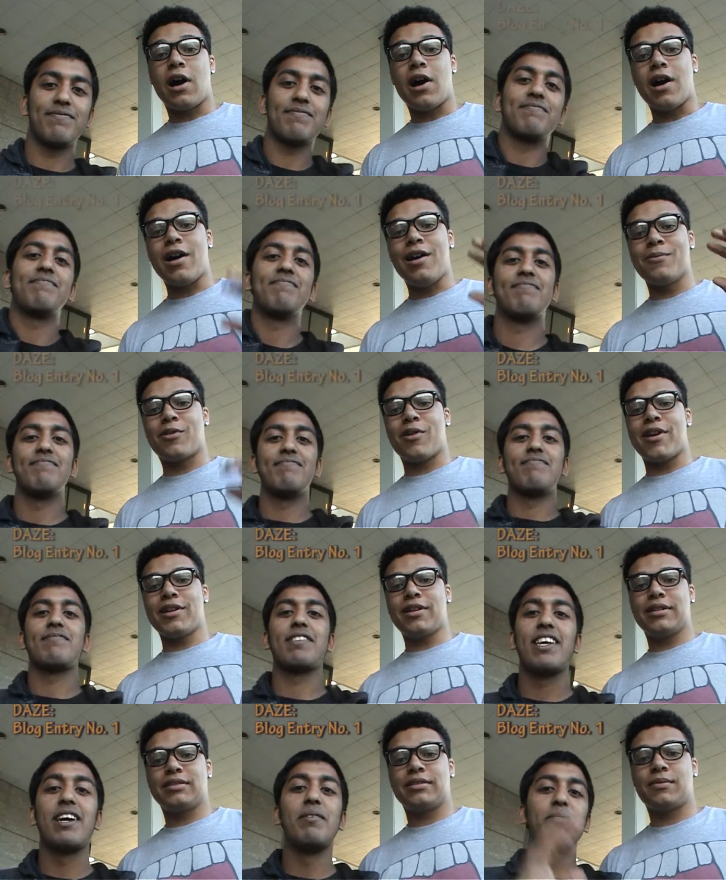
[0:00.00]
Speaker 1: Hi, I'm
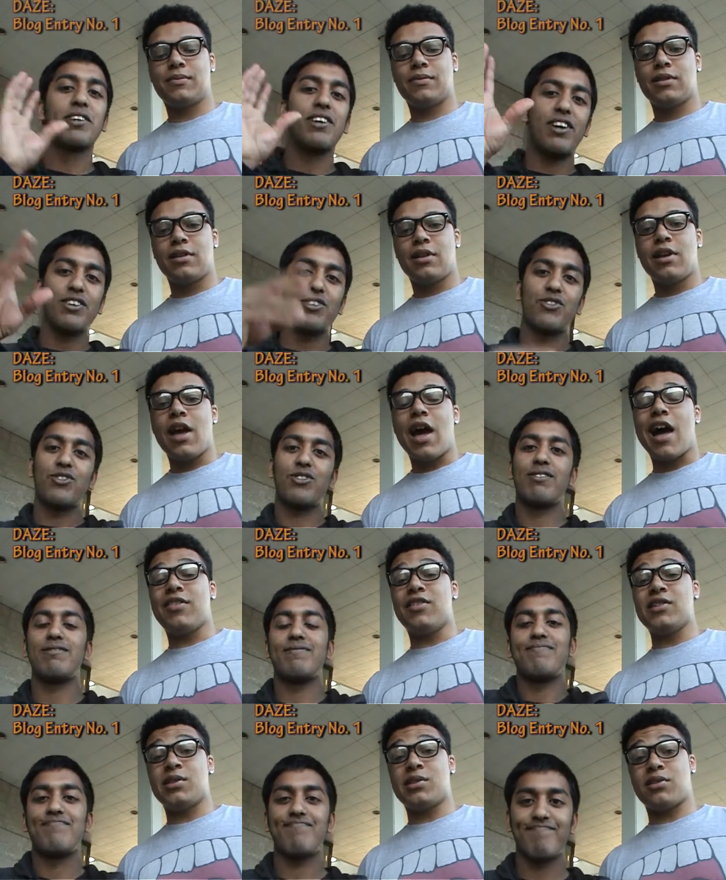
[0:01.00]
Greg. And I'm Akash.
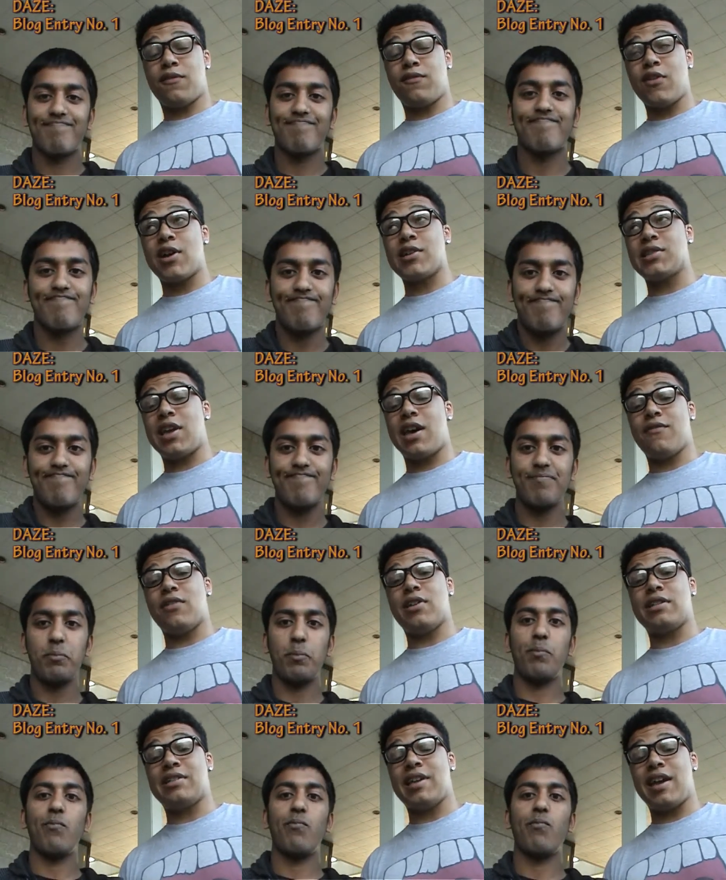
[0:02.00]
And this is the first
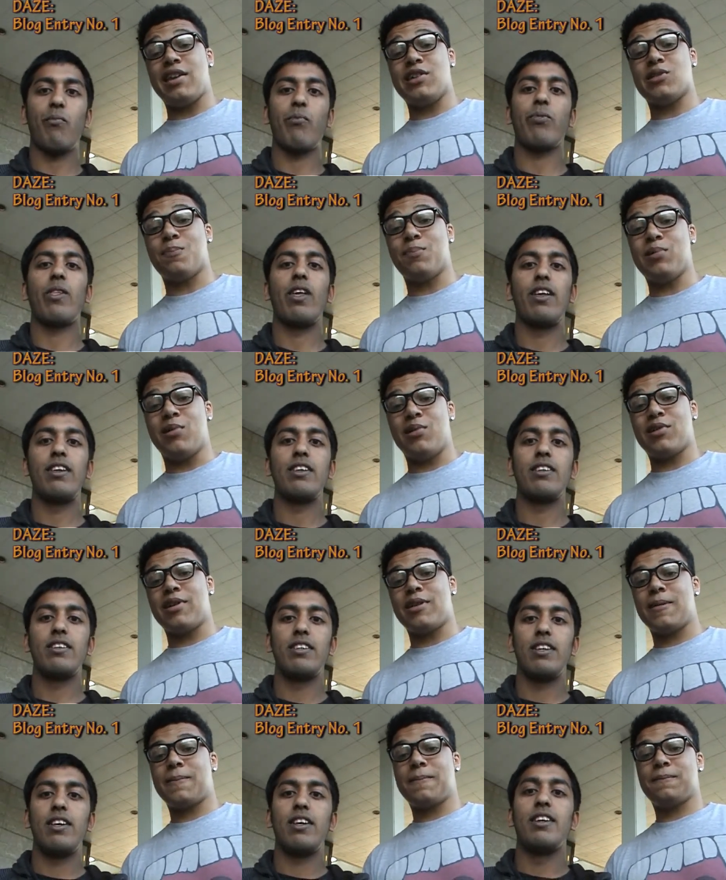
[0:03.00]
ever Daze blog.
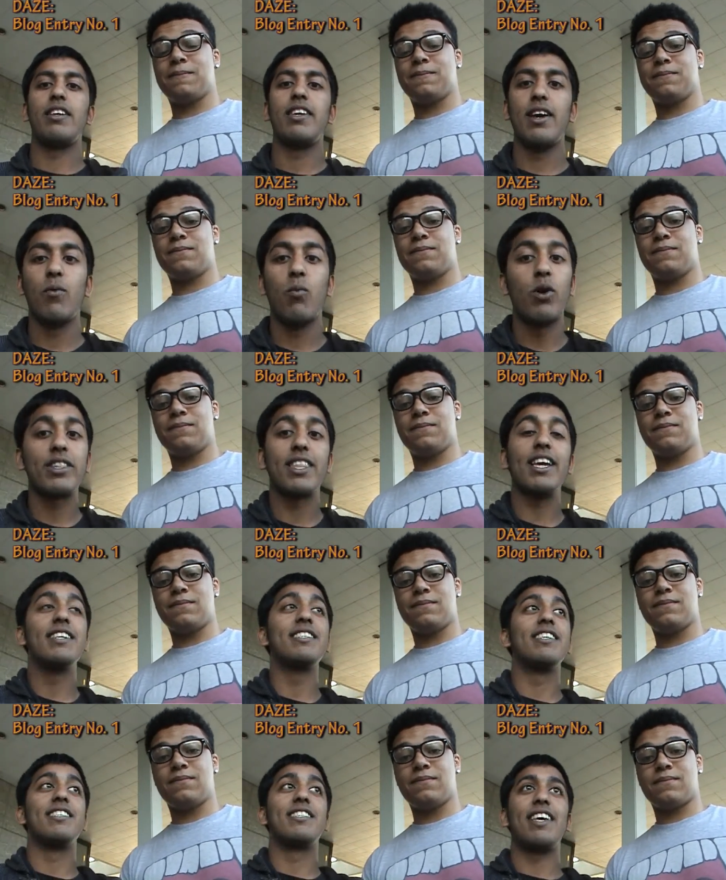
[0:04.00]
Speaker 2: Yeah, what
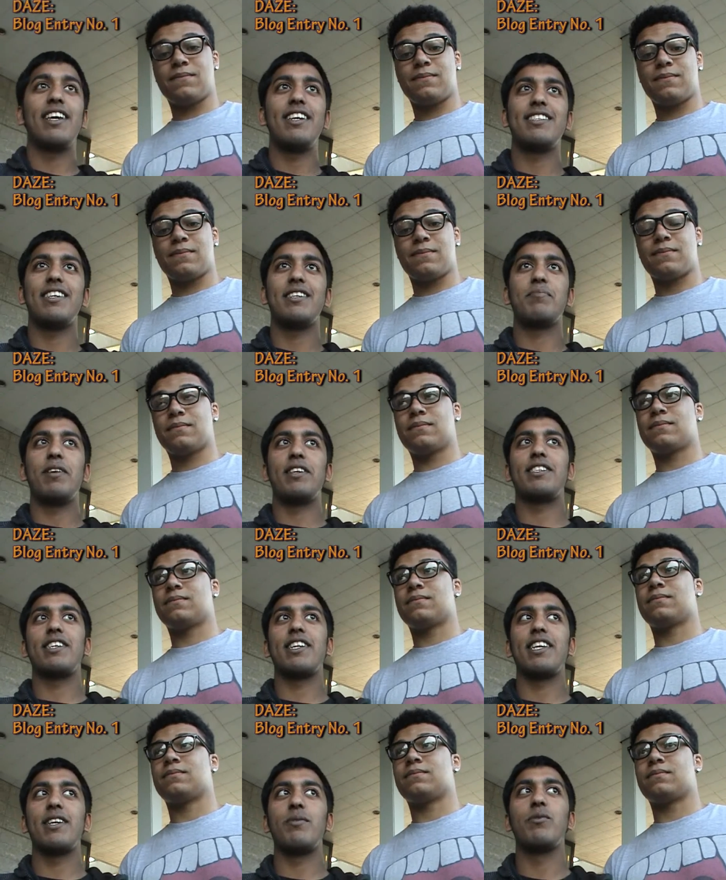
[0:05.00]
Daze is. Daze is
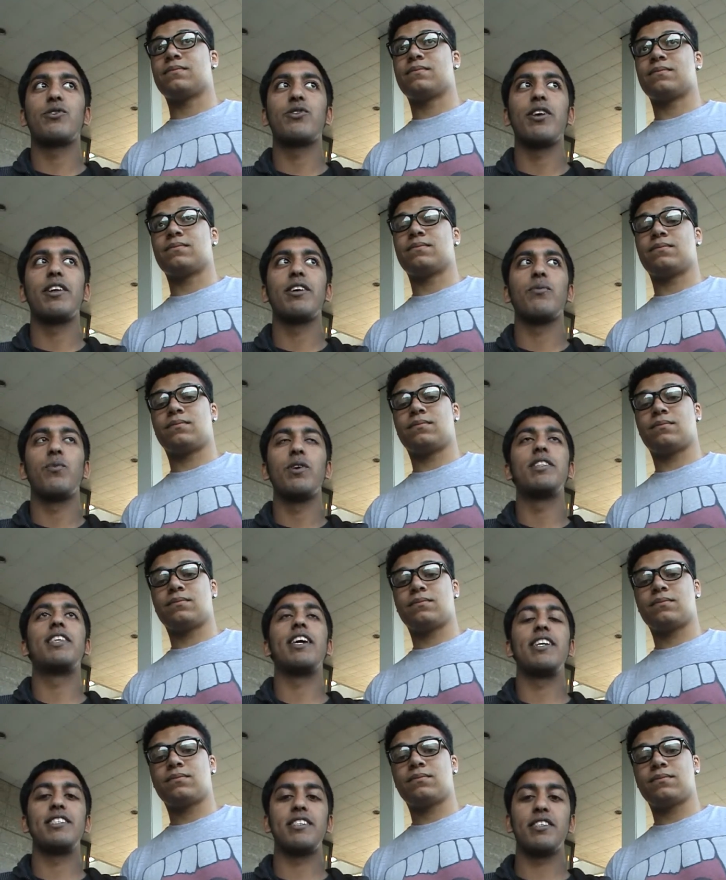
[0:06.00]
basically, we're trying to, with
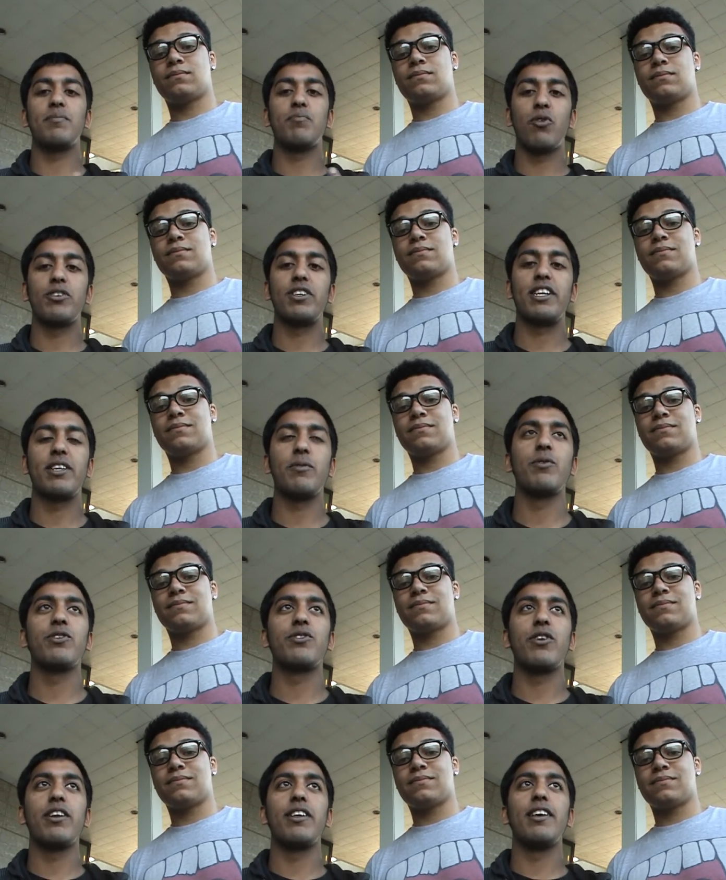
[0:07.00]
Daze, it's a project that we're
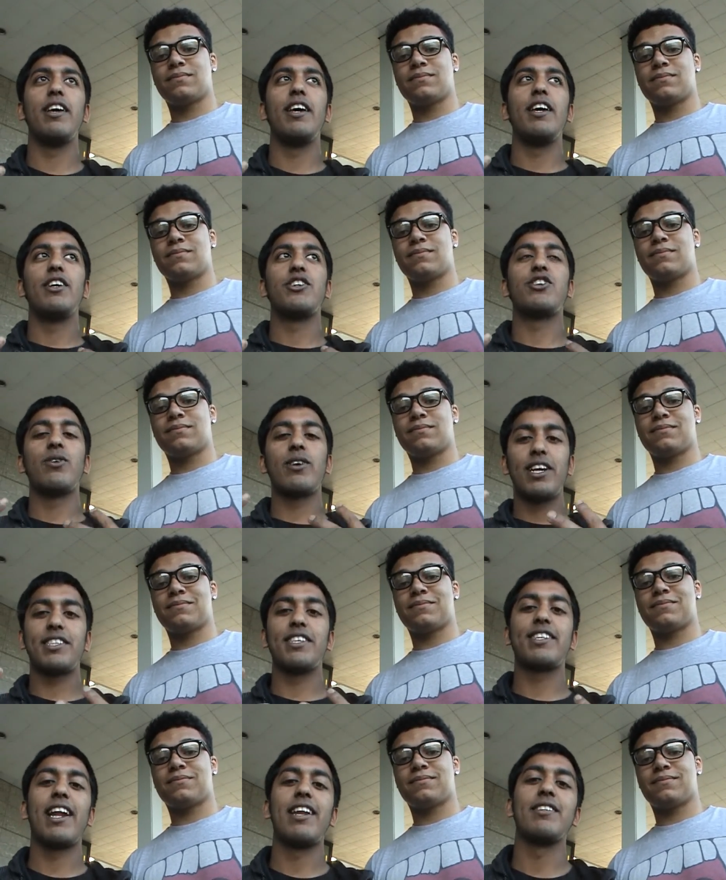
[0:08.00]
trying to showcase
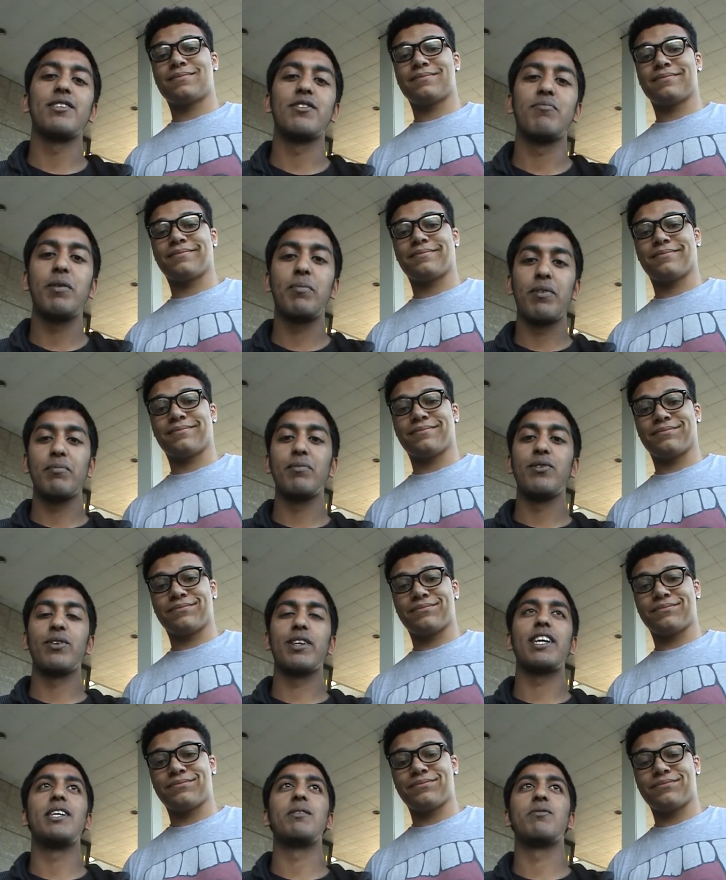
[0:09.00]
the talents of people in Milton
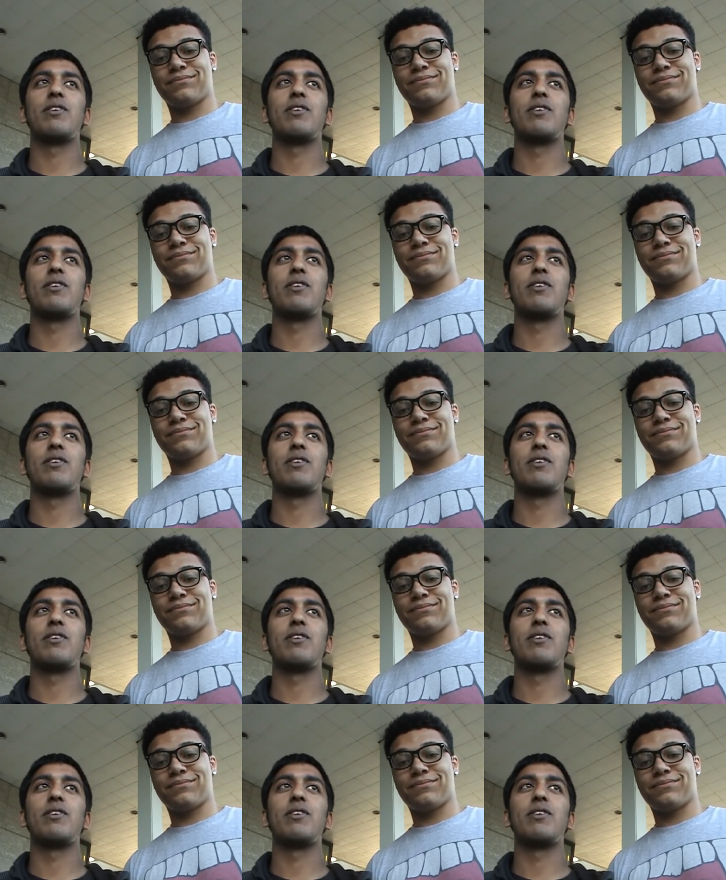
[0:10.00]
Keynes